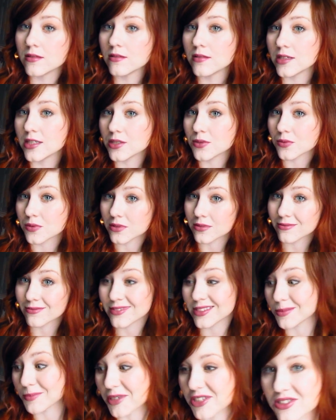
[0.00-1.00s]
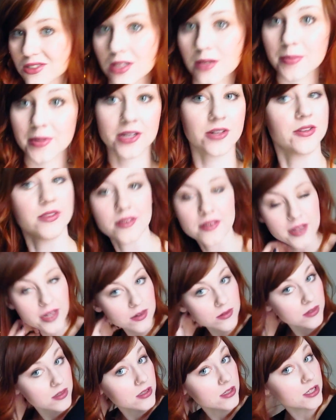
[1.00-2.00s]
This one smells a lot better than
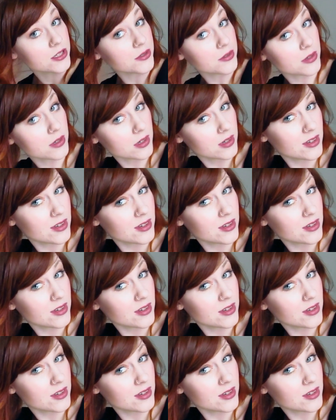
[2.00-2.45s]
that one too.